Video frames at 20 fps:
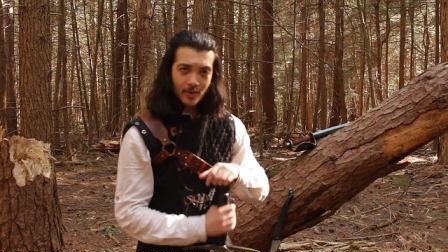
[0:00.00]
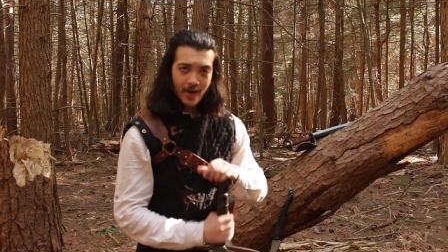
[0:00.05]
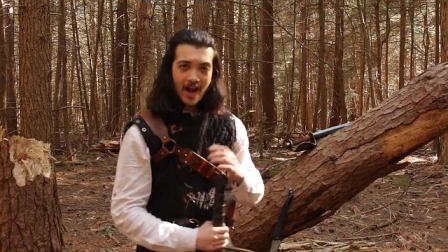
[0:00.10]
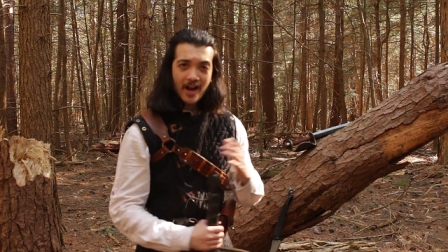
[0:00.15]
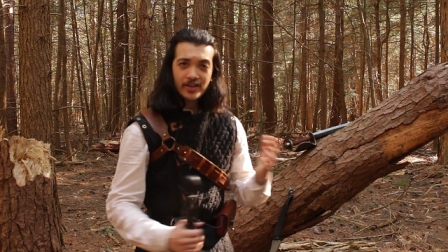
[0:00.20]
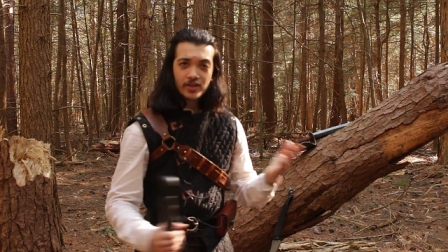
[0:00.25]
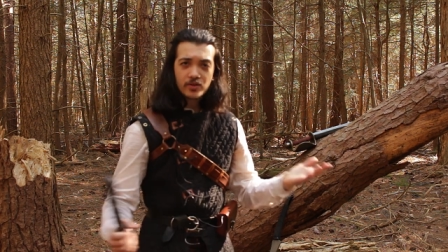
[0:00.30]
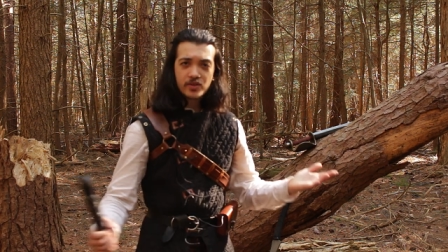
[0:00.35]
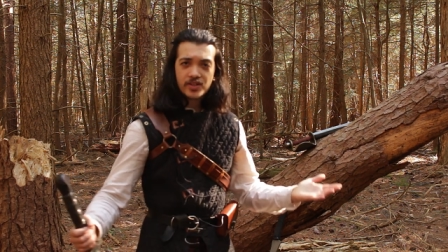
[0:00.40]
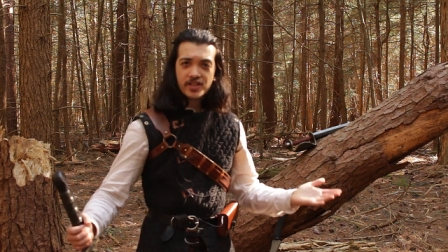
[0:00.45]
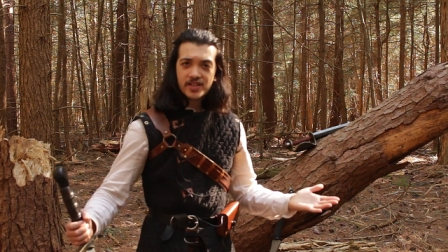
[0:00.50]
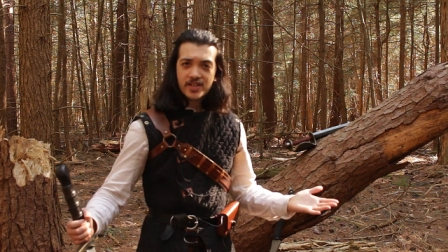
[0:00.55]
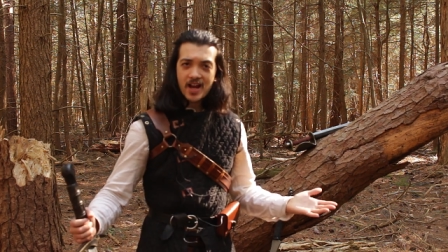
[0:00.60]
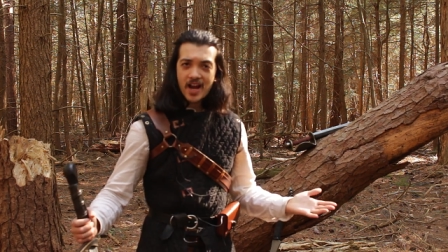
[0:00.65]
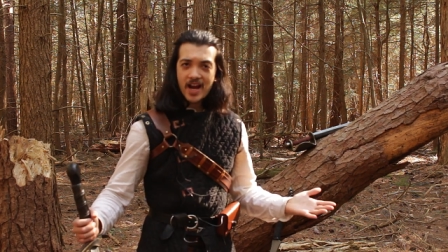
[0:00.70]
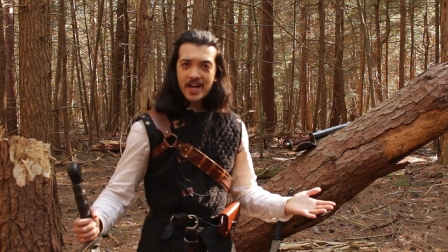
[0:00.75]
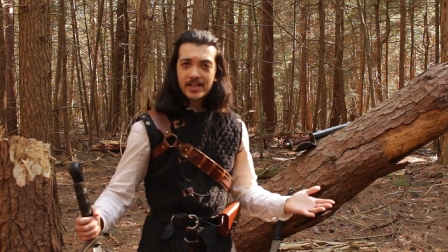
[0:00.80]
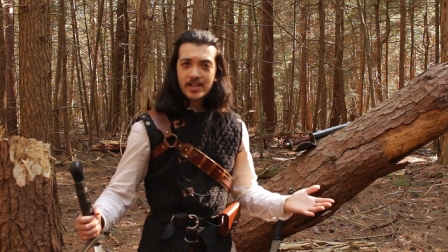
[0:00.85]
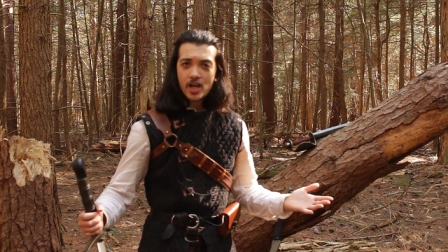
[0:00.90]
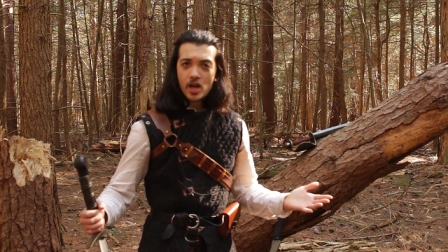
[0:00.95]
How do you
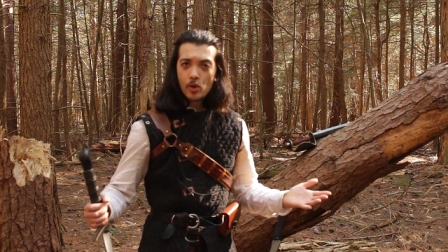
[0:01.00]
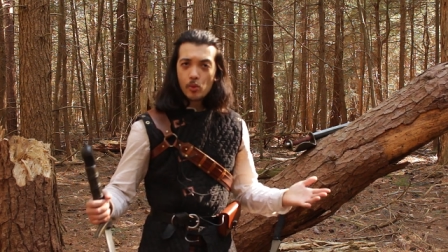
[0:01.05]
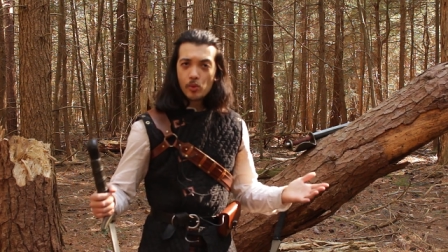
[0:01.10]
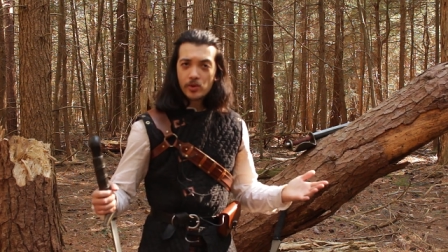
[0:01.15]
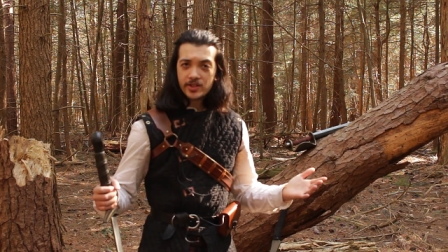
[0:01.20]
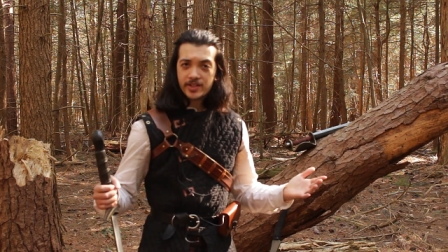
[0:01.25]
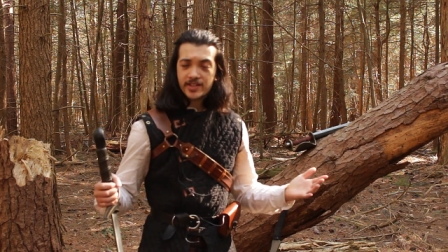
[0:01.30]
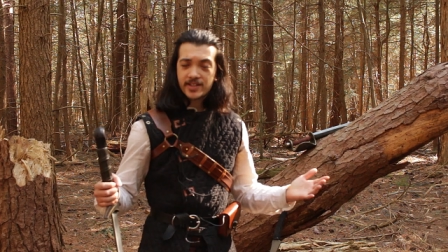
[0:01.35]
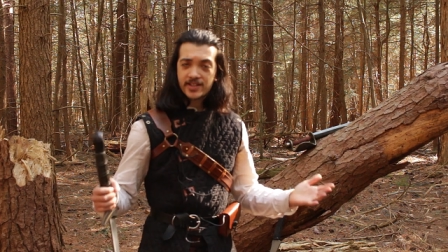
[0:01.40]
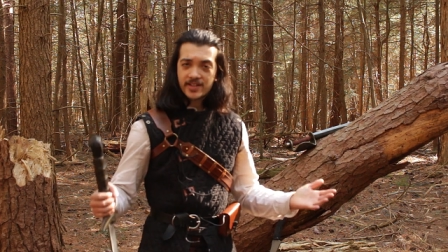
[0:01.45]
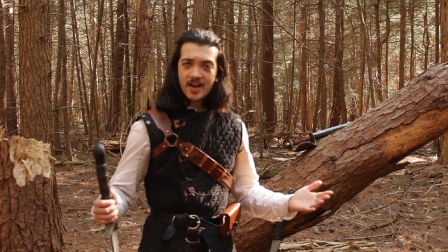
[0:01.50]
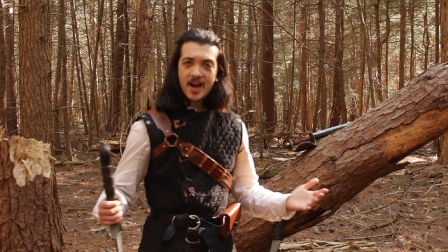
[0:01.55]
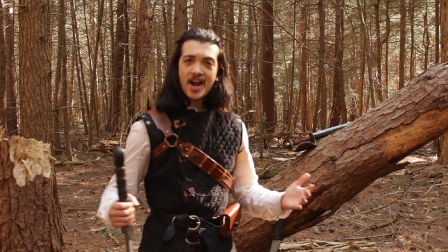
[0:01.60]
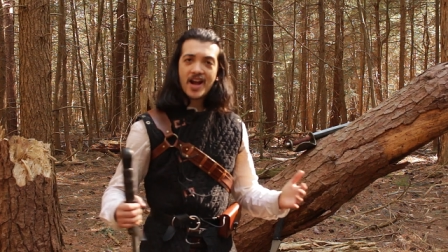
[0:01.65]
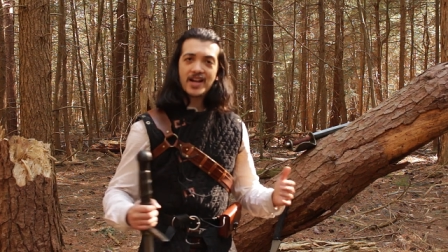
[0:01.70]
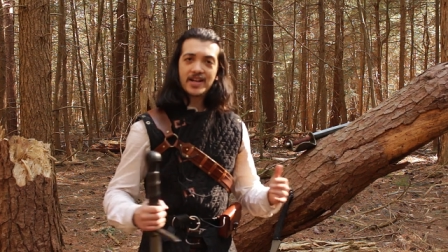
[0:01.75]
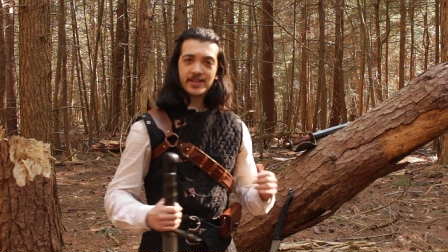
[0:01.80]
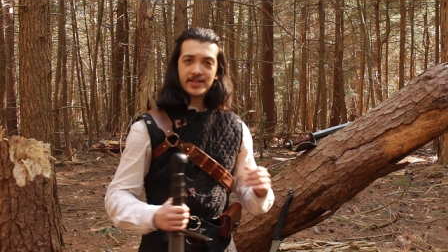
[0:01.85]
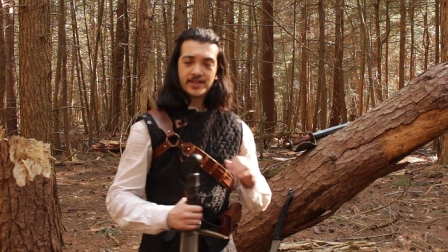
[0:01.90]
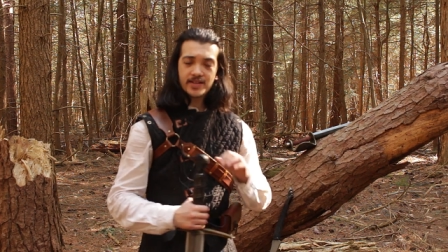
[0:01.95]
decide what
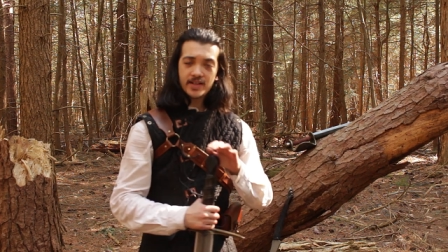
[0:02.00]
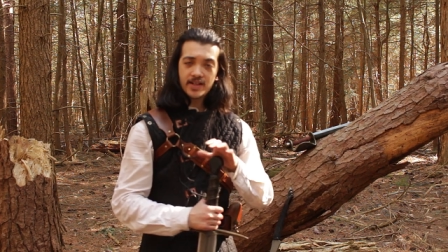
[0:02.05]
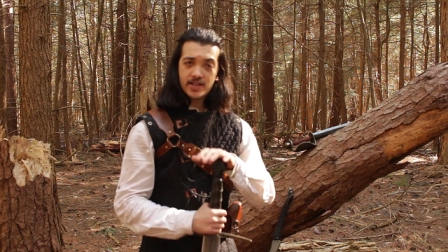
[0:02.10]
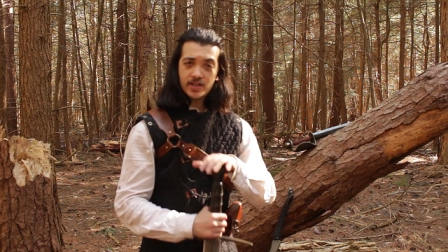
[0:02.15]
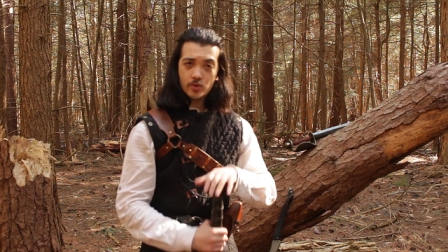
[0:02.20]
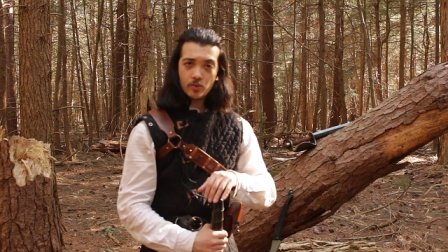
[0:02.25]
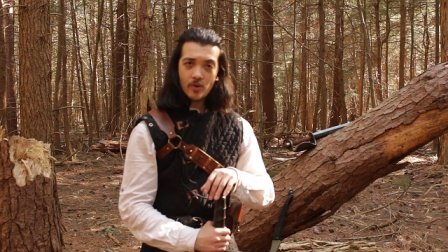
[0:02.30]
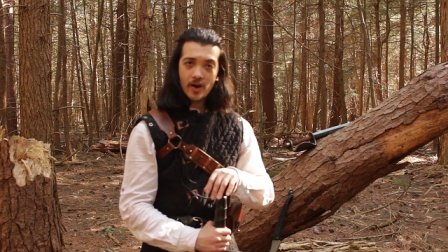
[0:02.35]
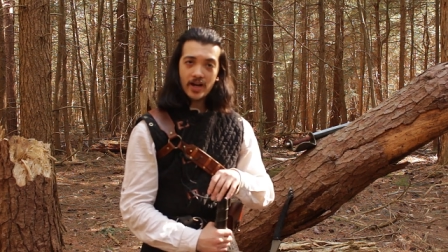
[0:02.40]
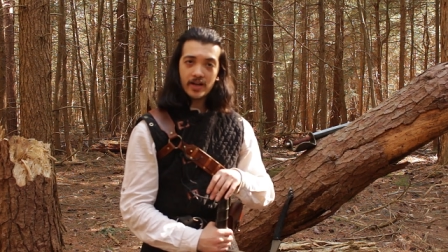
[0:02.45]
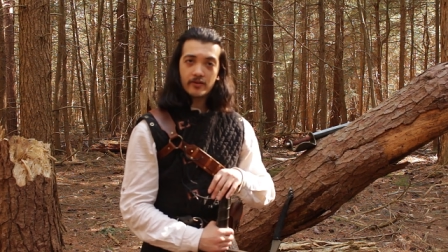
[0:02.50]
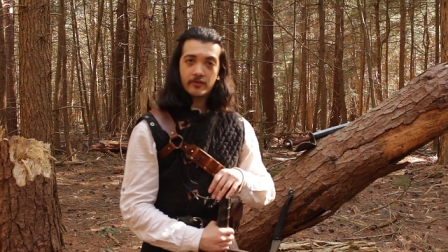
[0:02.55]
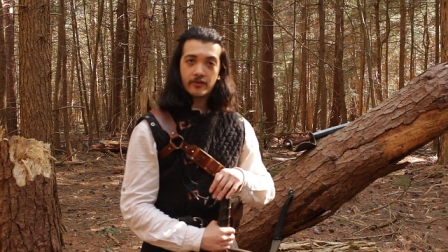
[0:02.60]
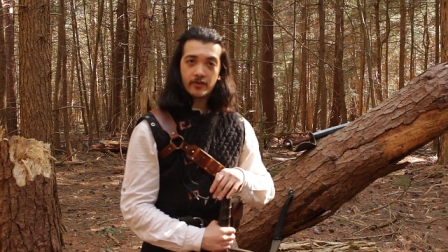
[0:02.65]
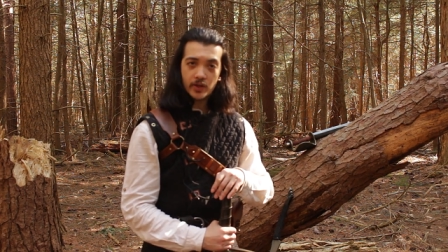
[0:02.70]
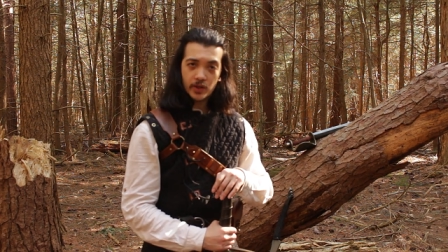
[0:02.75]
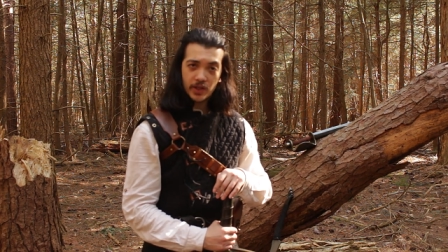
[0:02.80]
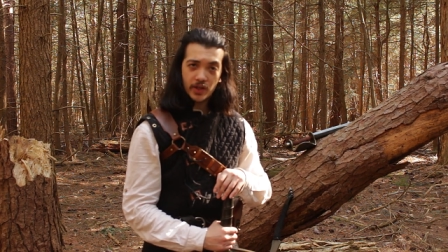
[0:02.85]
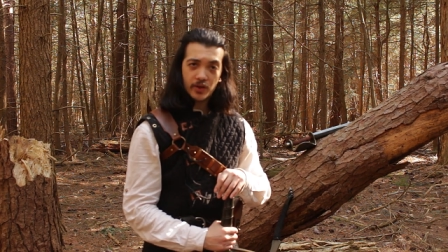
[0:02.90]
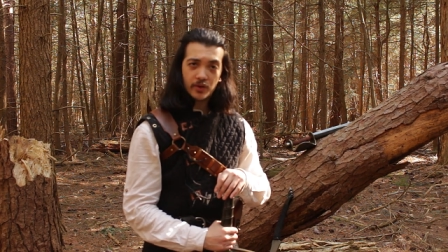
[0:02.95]
size is right
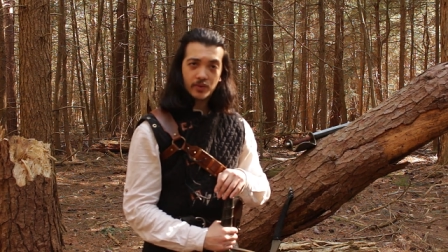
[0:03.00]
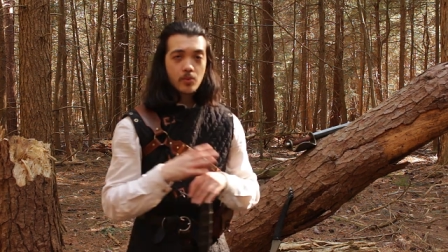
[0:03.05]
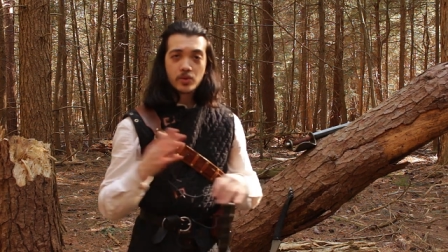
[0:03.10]
for you?